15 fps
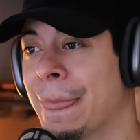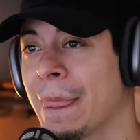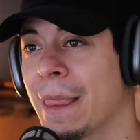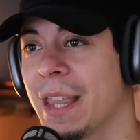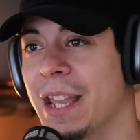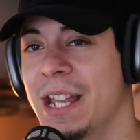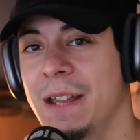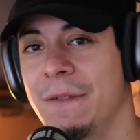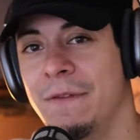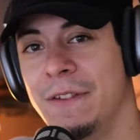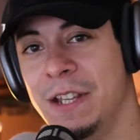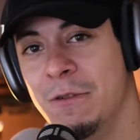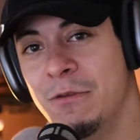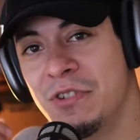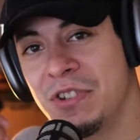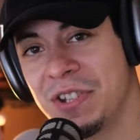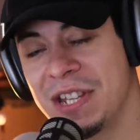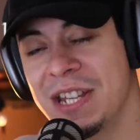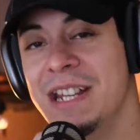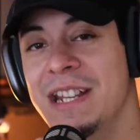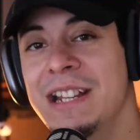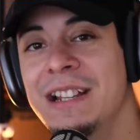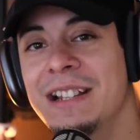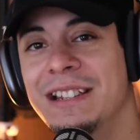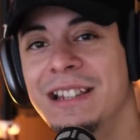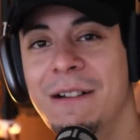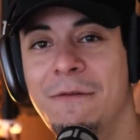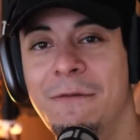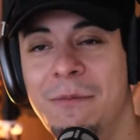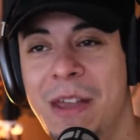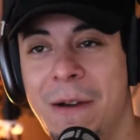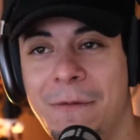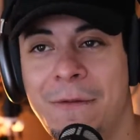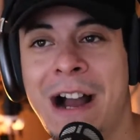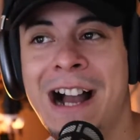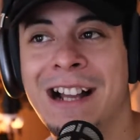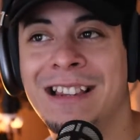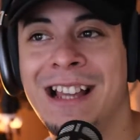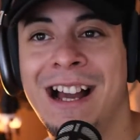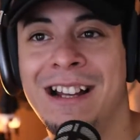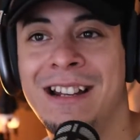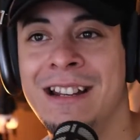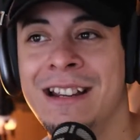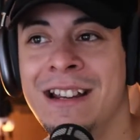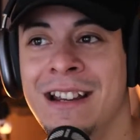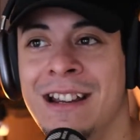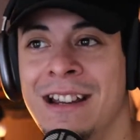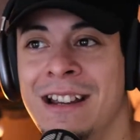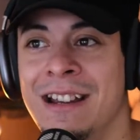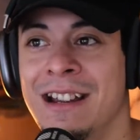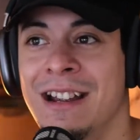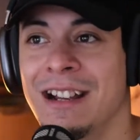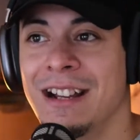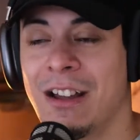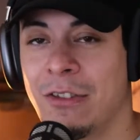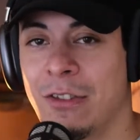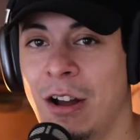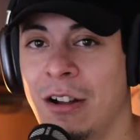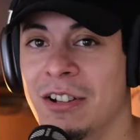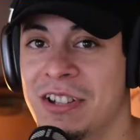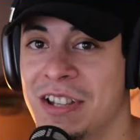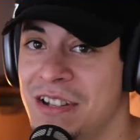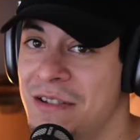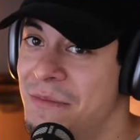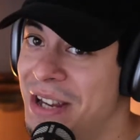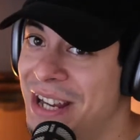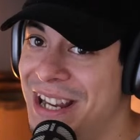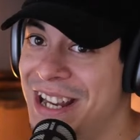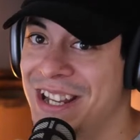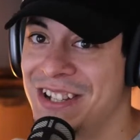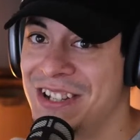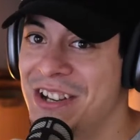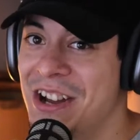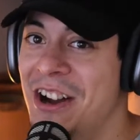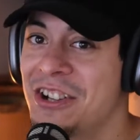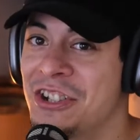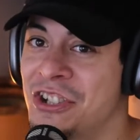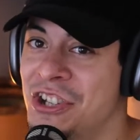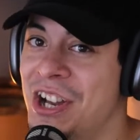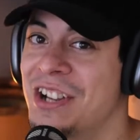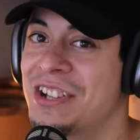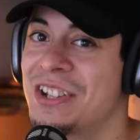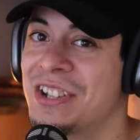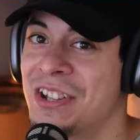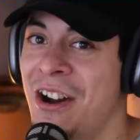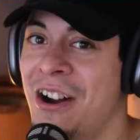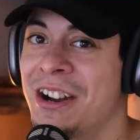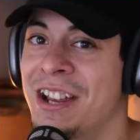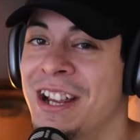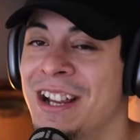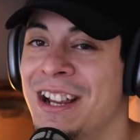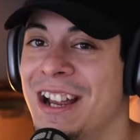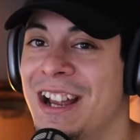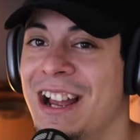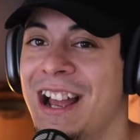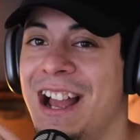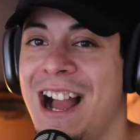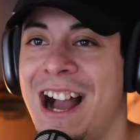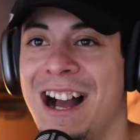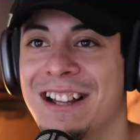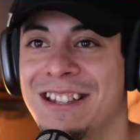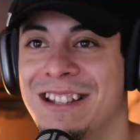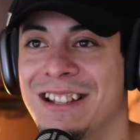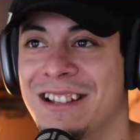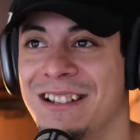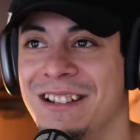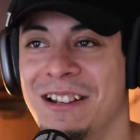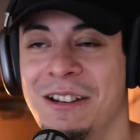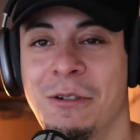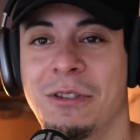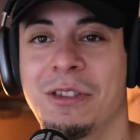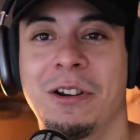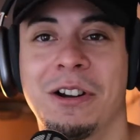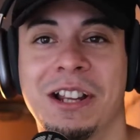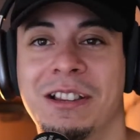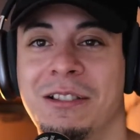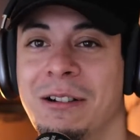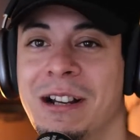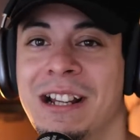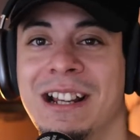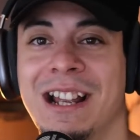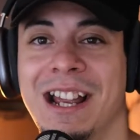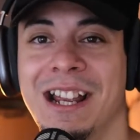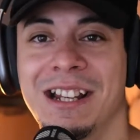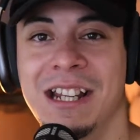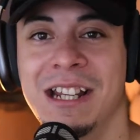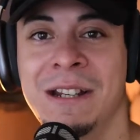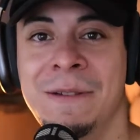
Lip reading: if you see the fact that Catholicism is not just starting at 33